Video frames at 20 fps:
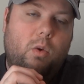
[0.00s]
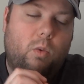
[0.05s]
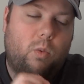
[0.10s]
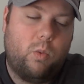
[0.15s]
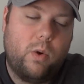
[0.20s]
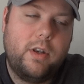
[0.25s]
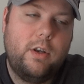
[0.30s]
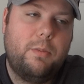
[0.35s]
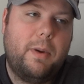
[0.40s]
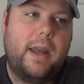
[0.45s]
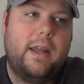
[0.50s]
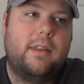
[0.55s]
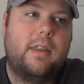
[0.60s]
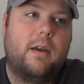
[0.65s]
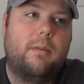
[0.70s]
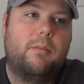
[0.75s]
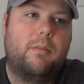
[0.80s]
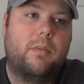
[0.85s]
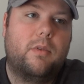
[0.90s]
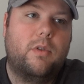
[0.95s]
when you paint
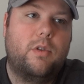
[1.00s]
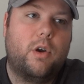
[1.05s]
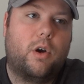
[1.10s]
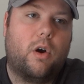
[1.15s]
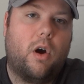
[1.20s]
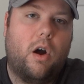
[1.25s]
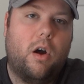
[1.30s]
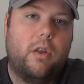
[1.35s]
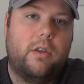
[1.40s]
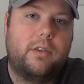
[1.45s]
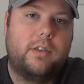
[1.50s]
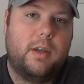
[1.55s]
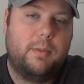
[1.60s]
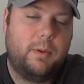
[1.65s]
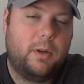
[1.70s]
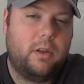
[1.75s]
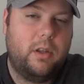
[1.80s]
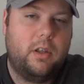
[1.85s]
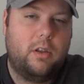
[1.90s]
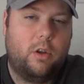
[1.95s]
them, they're
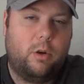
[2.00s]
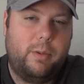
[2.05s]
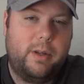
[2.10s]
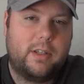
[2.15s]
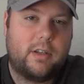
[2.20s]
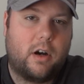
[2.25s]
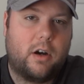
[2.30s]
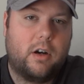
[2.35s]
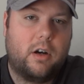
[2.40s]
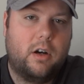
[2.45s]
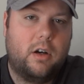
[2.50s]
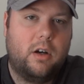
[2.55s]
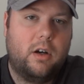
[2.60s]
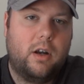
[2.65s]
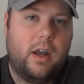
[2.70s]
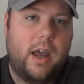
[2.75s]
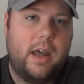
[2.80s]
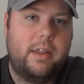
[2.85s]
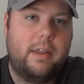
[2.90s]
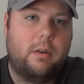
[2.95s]
typically a little bit
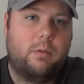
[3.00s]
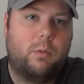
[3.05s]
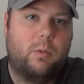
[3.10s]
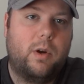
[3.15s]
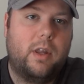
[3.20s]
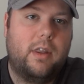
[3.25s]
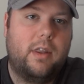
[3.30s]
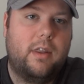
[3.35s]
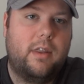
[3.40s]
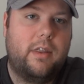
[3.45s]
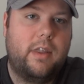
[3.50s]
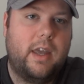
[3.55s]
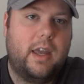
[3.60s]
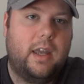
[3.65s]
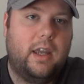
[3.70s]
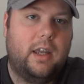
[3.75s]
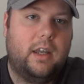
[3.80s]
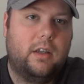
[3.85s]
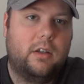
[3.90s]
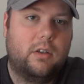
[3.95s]
darker, and then when
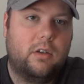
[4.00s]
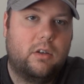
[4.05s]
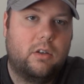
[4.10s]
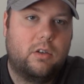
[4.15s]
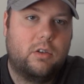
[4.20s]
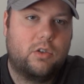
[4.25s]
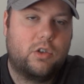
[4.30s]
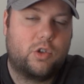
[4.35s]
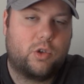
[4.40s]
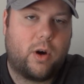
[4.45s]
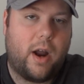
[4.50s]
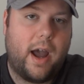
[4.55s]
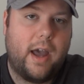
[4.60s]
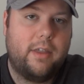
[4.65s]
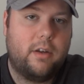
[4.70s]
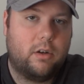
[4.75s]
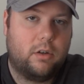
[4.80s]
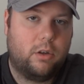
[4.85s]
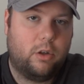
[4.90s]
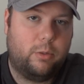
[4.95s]
they
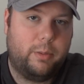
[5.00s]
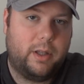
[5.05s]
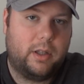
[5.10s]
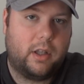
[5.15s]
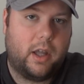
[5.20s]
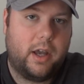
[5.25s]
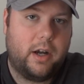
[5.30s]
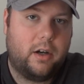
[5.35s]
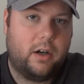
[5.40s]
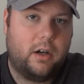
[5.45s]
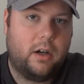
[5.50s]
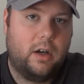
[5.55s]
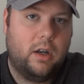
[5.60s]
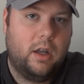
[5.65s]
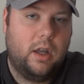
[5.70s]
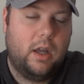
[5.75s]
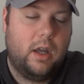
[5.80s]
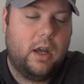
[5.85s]
dry, they're a little bit lighter.